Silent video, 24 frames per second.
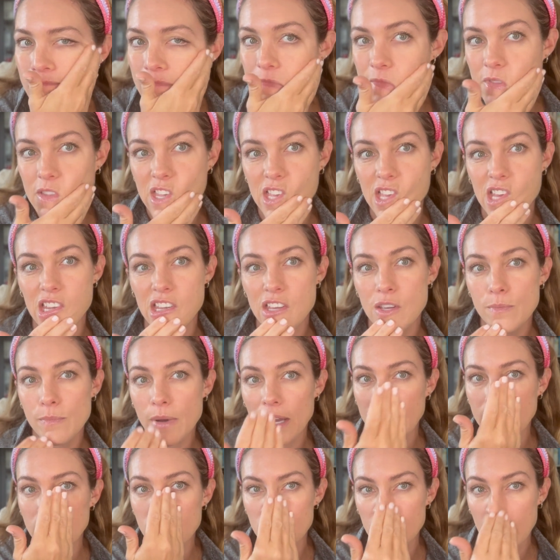you
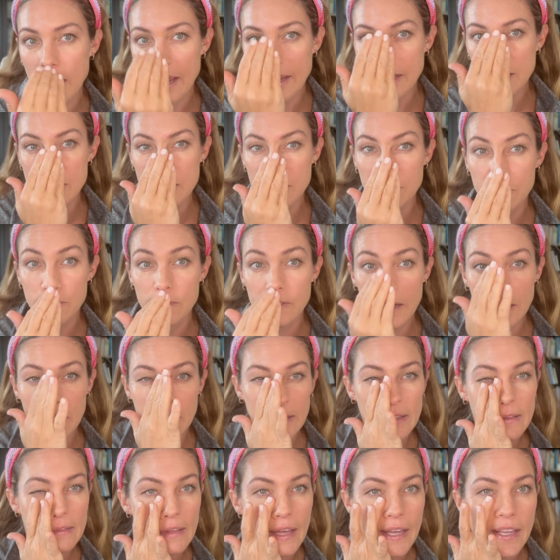might try. It's a
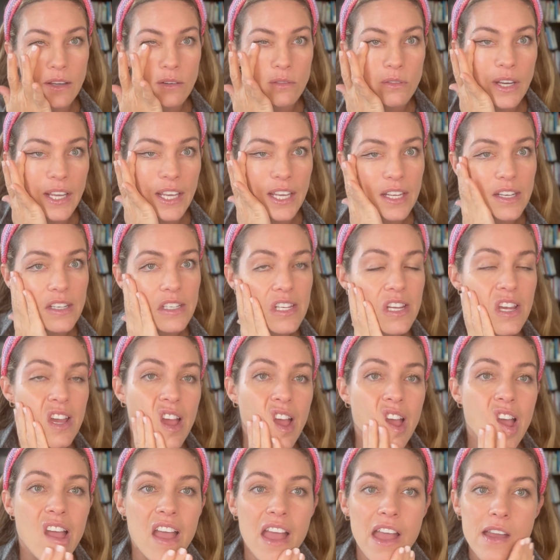very lightweight,
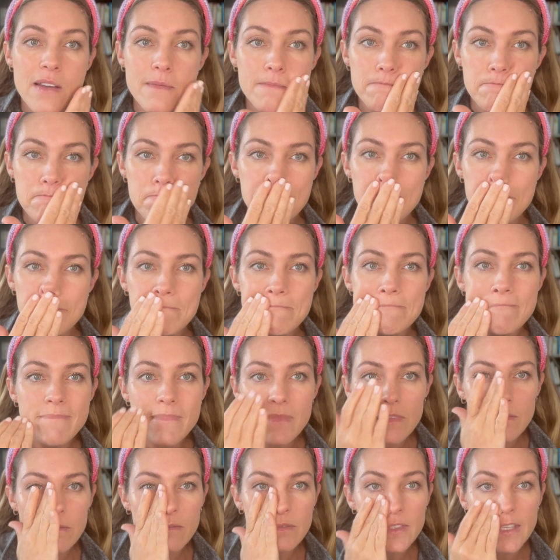
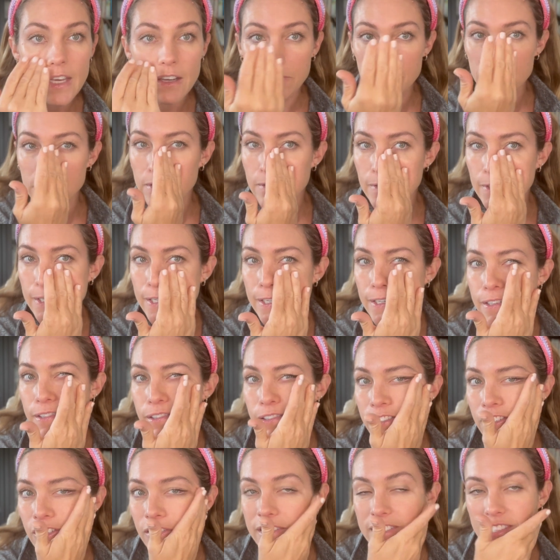definitely,
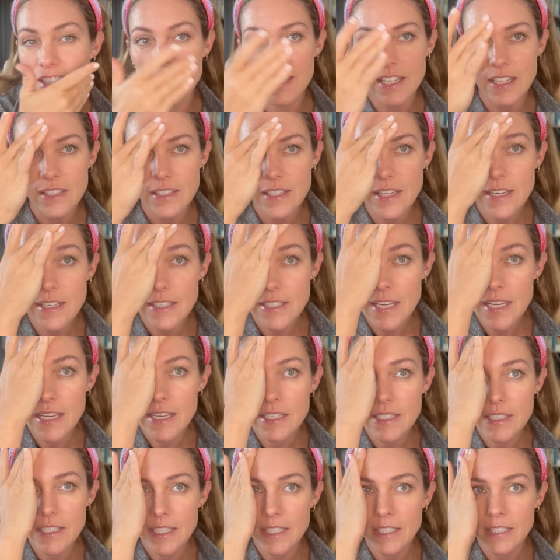you can see it's a
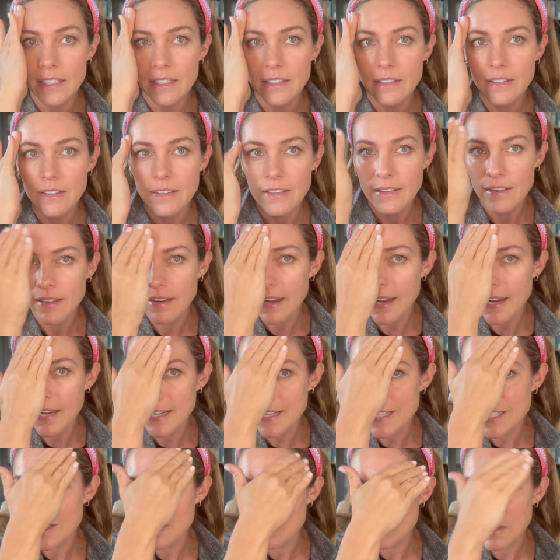tinted
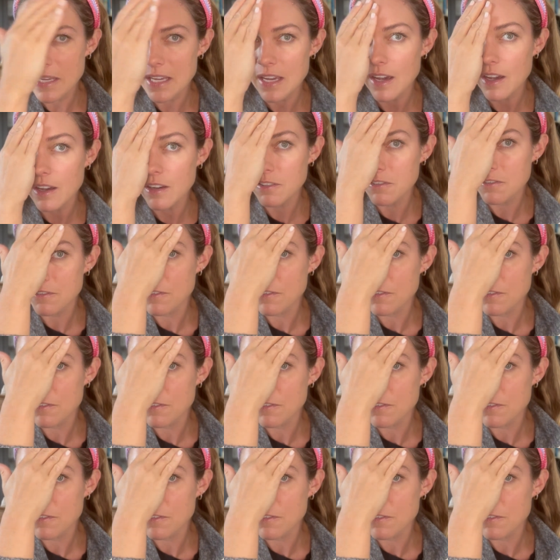SPF.